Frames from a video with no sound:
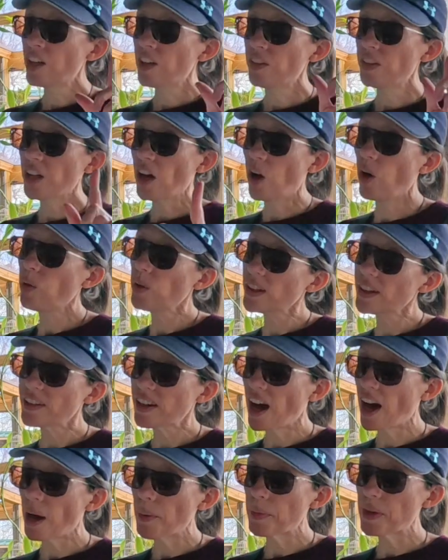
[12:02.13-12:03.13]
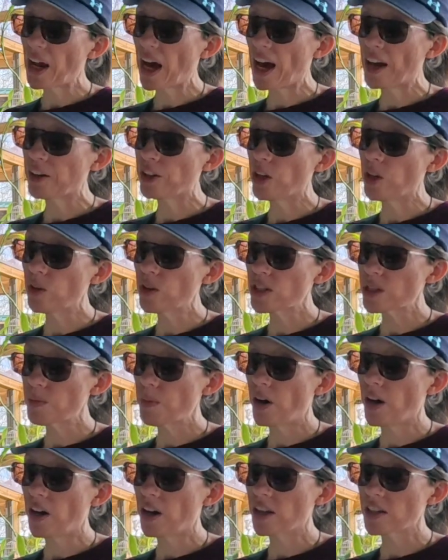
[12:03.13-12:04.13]
the only time that I notice
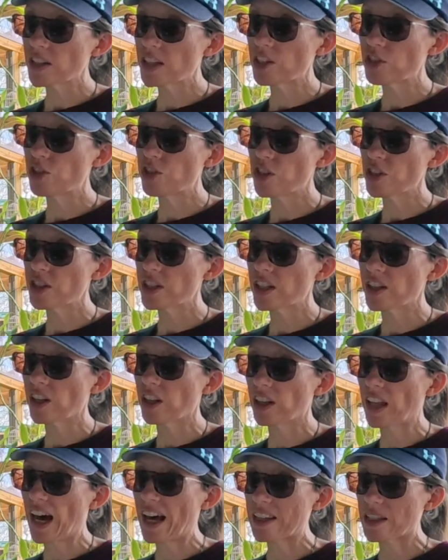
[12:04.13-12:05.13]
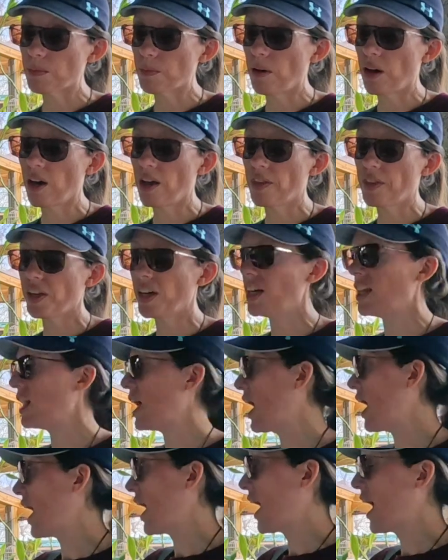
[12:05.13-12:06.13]
bugs is just in the last month,
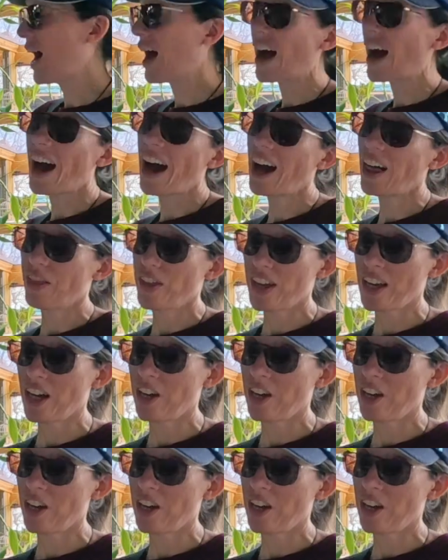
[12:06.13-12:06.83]
and I think